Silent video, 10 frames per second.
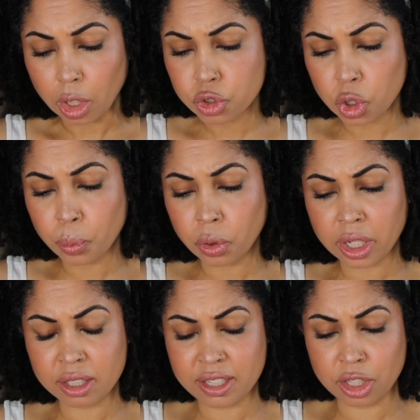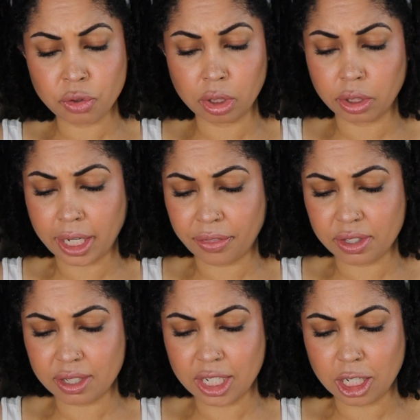So we'll continue to look at
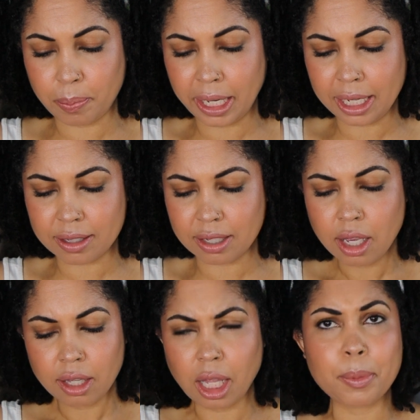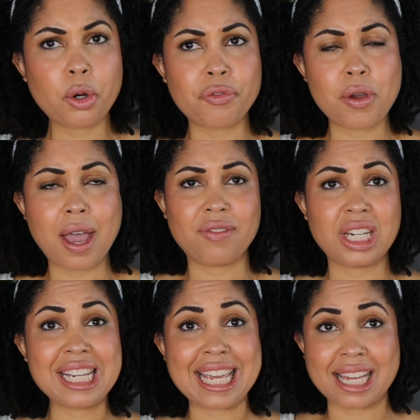the sneak peeks. Let me know if you have
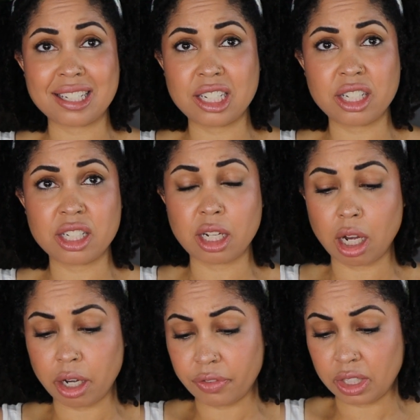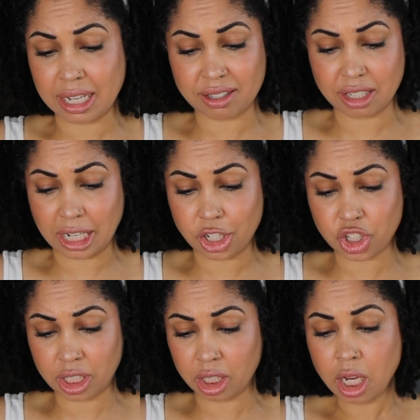any guesses of the
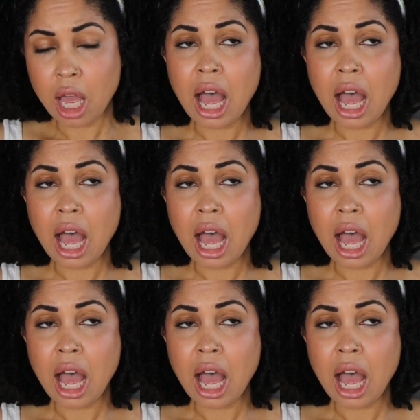destination.